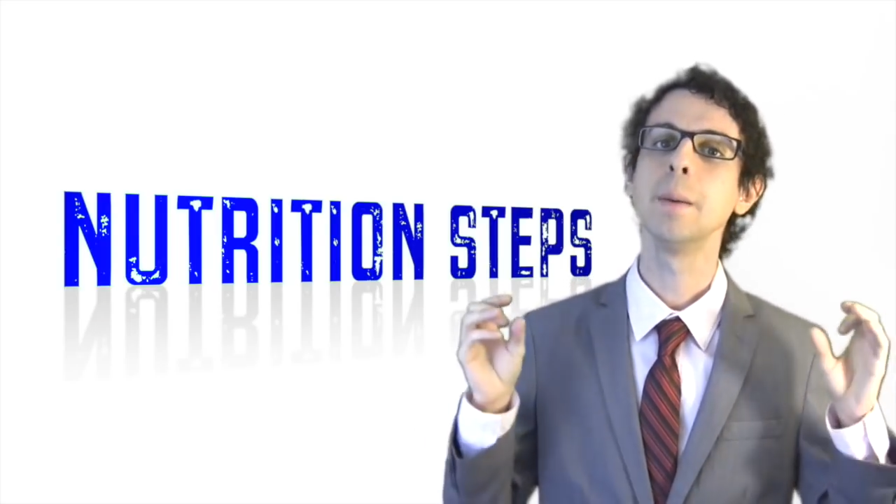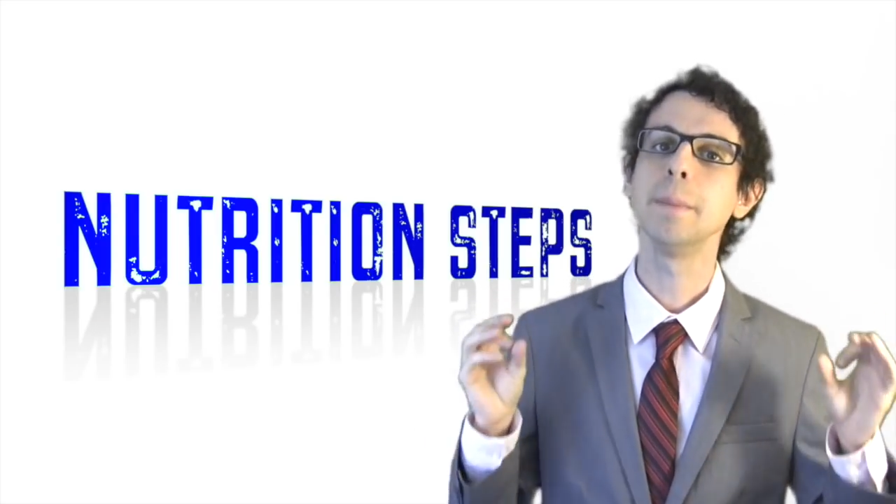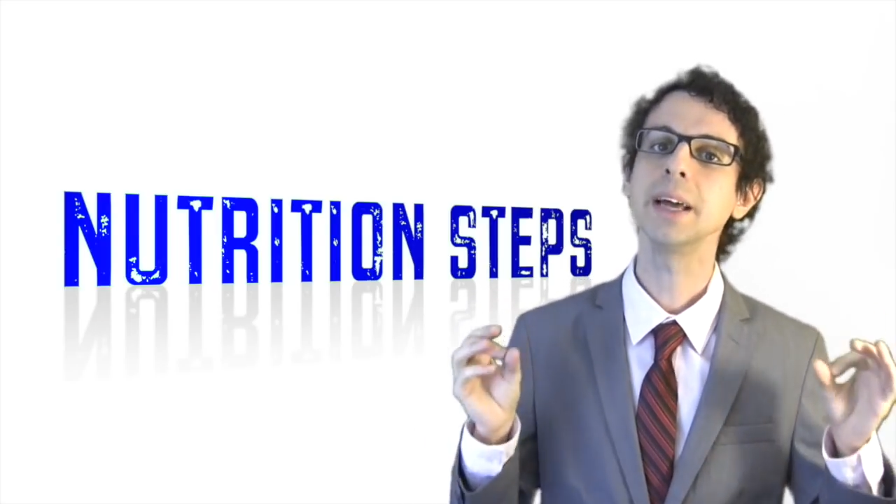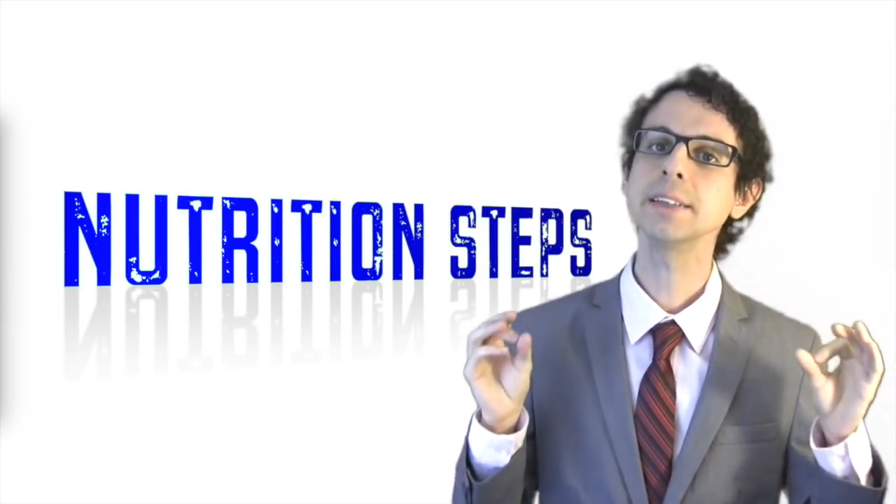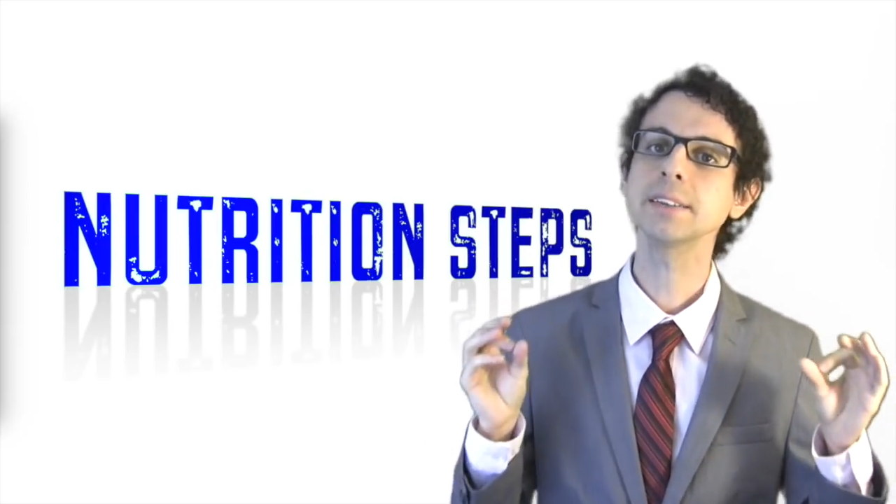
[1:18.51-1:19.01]

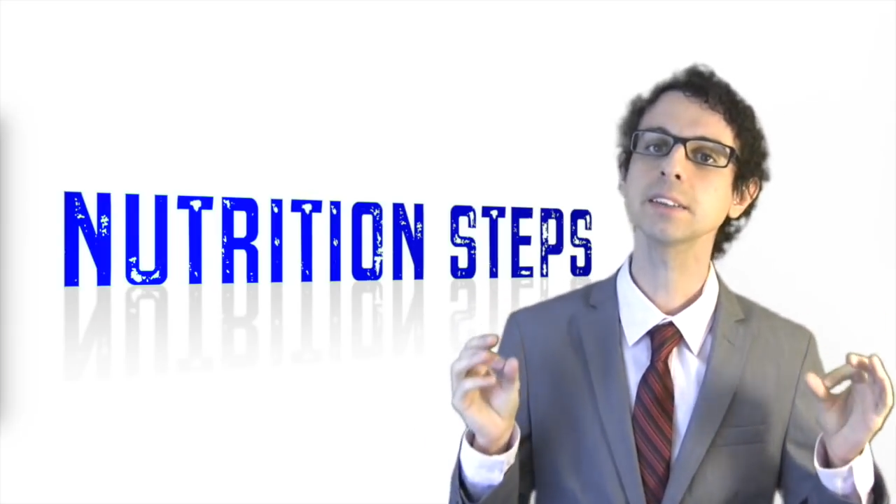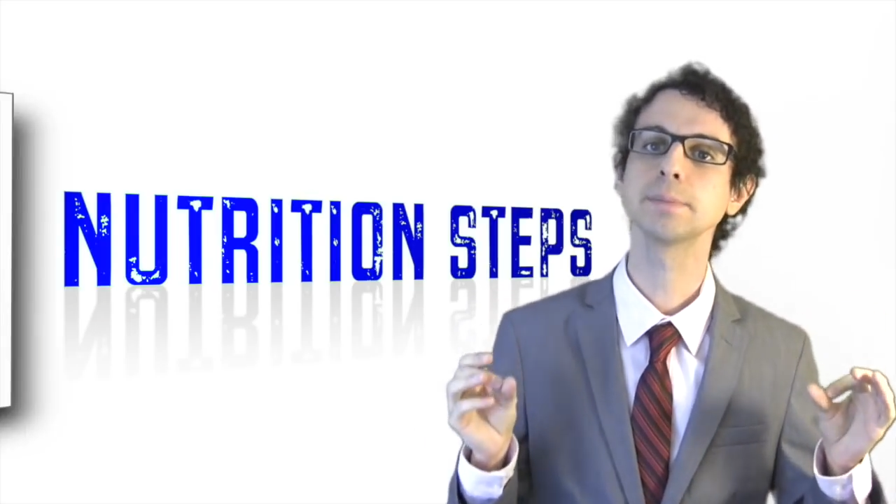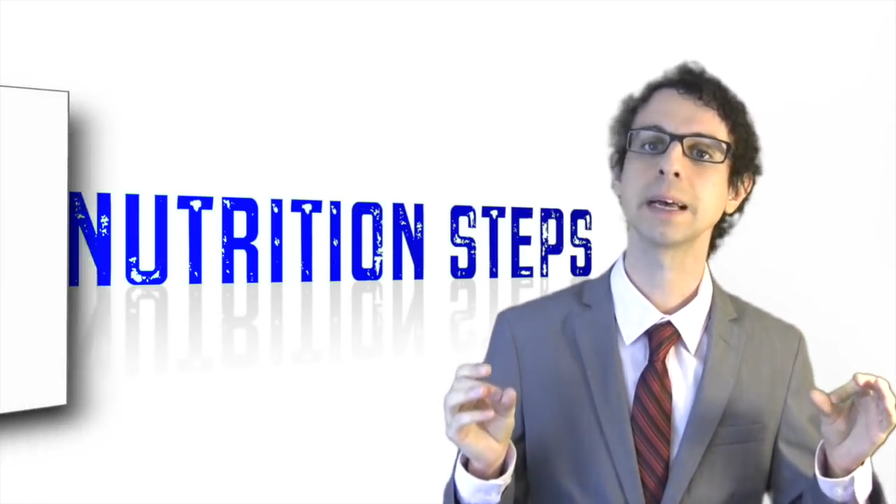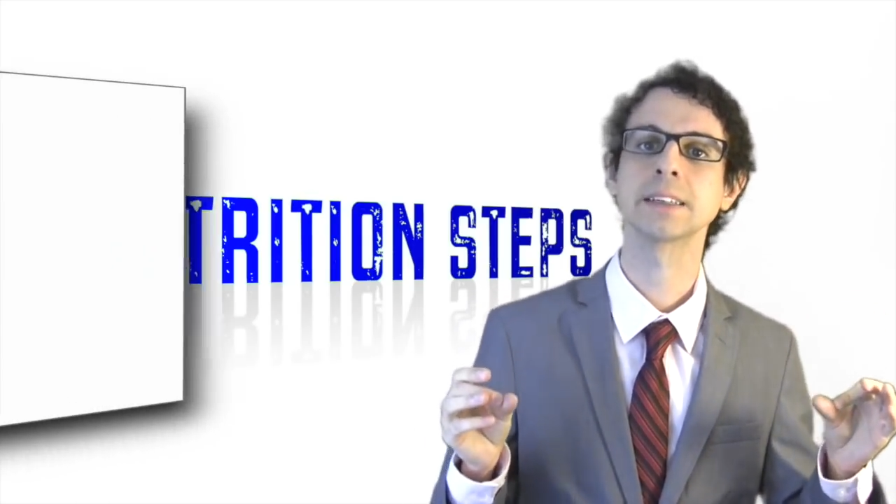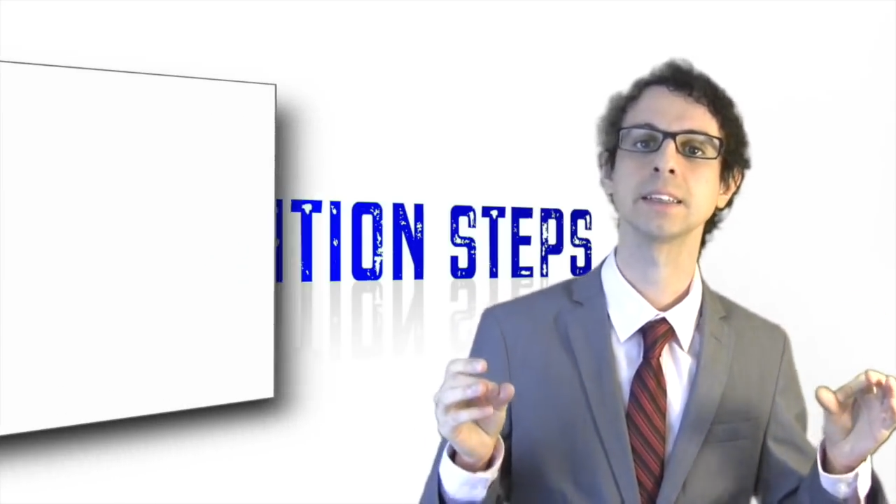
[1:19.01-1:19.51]
many
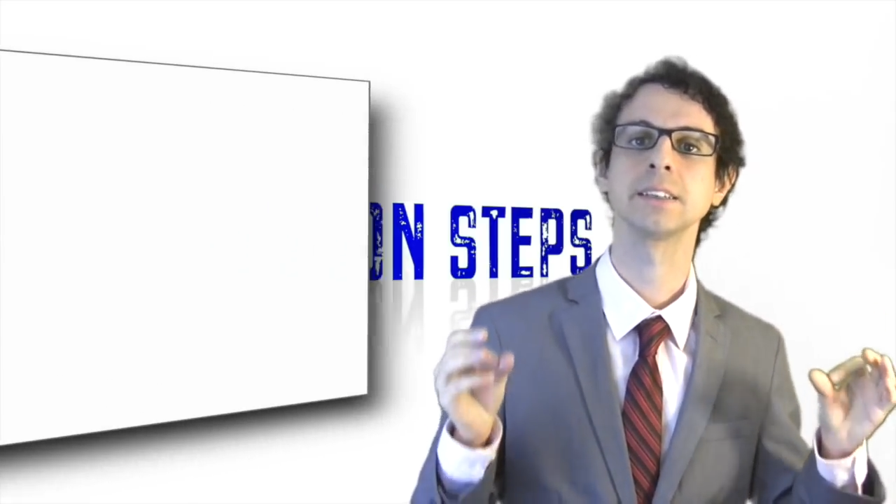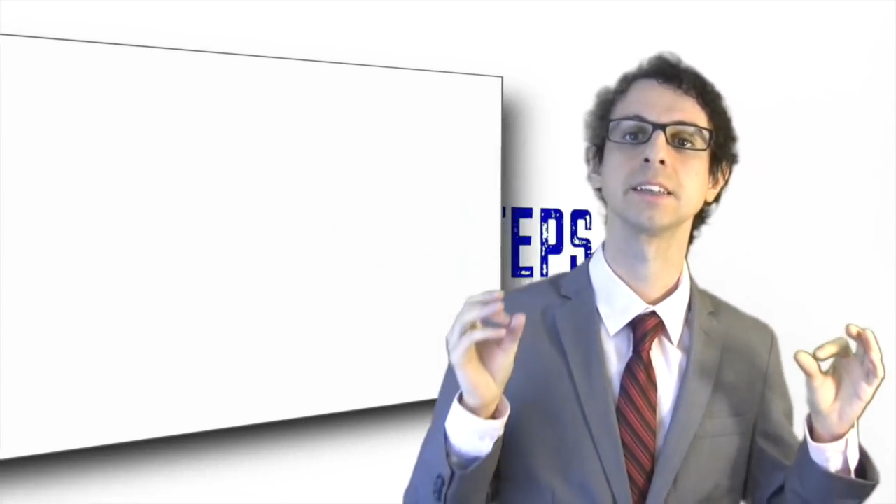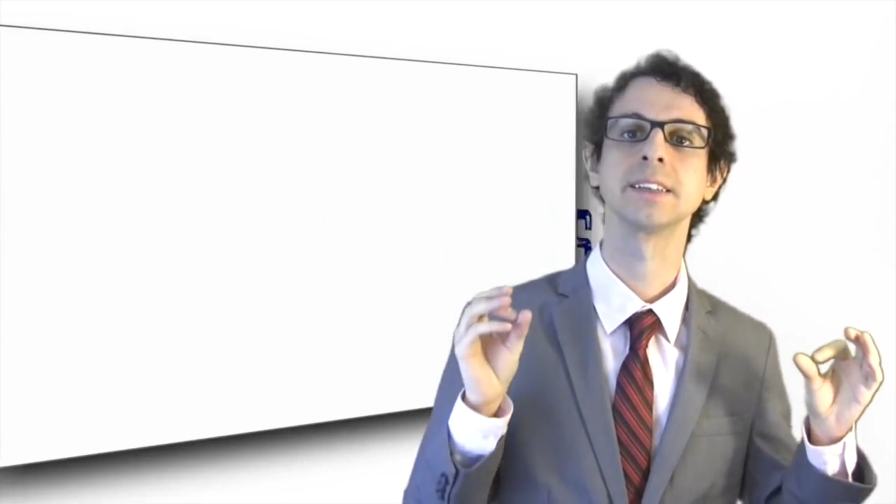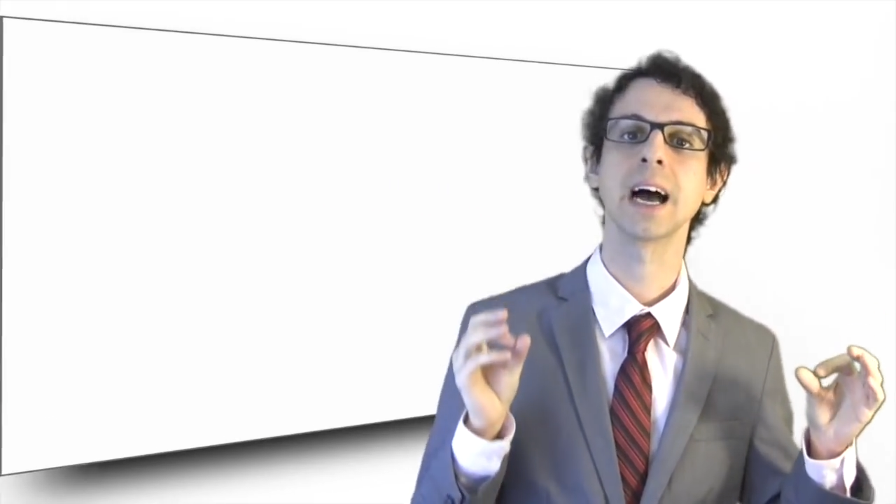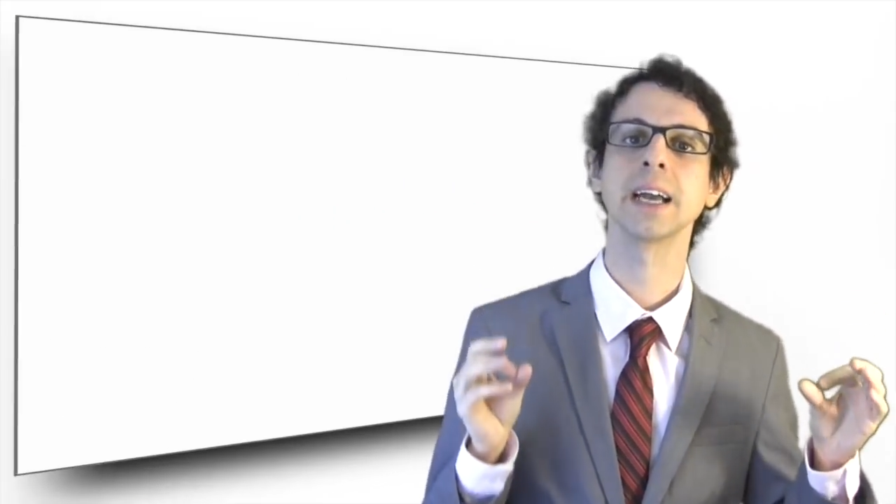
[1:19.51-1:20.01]
suspected
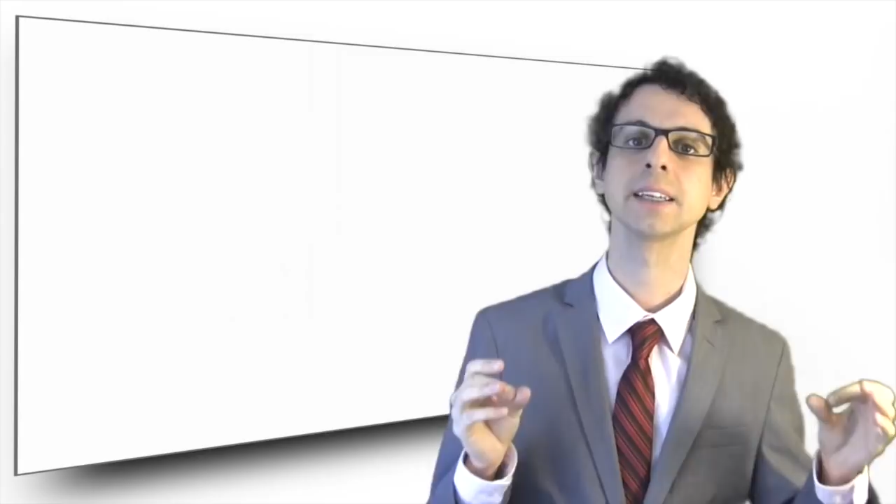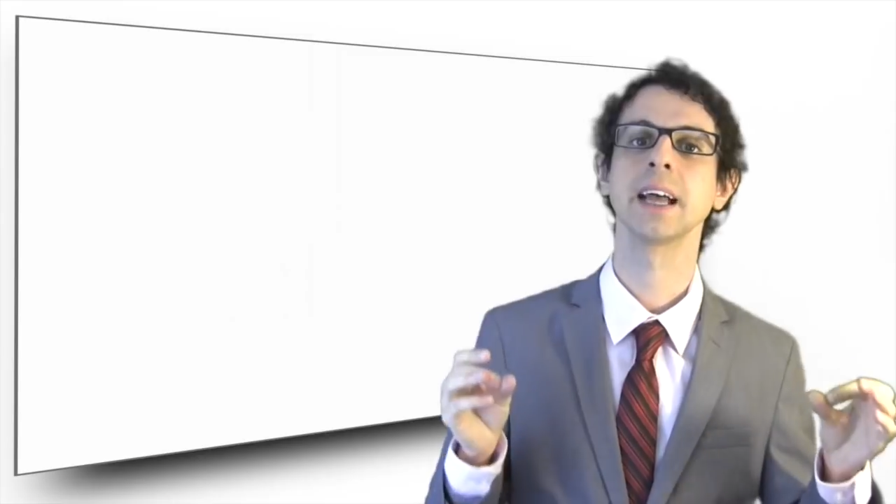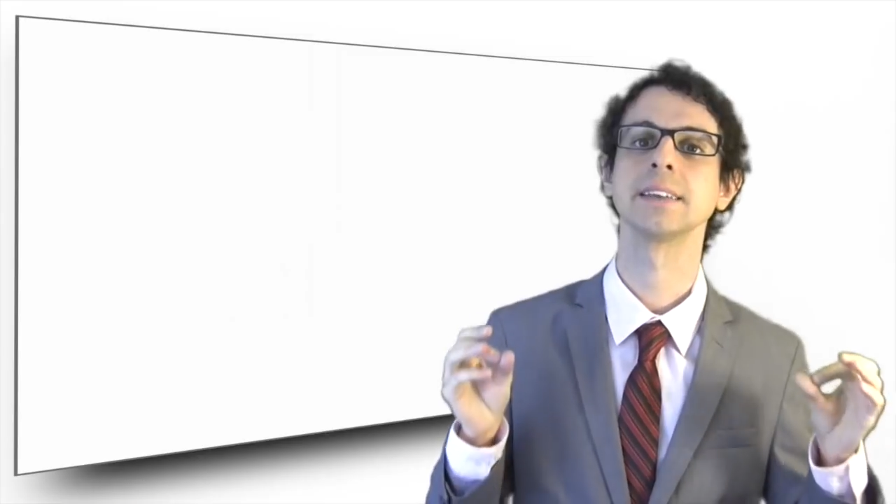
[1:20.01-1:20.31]
that diet